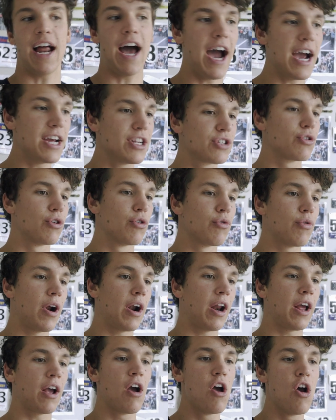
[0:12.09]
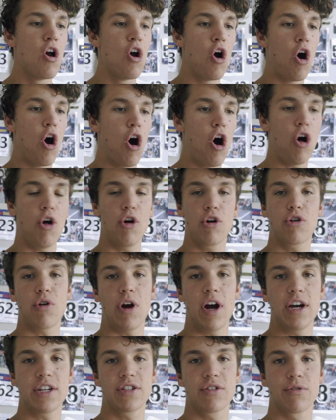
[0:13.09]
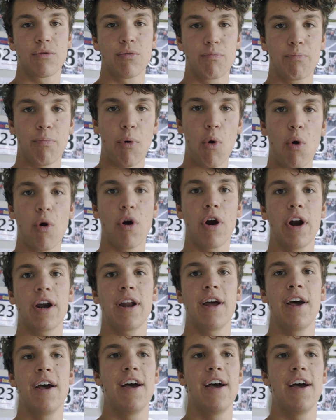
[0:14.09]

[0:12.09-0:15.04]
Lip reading: high school running all across the board,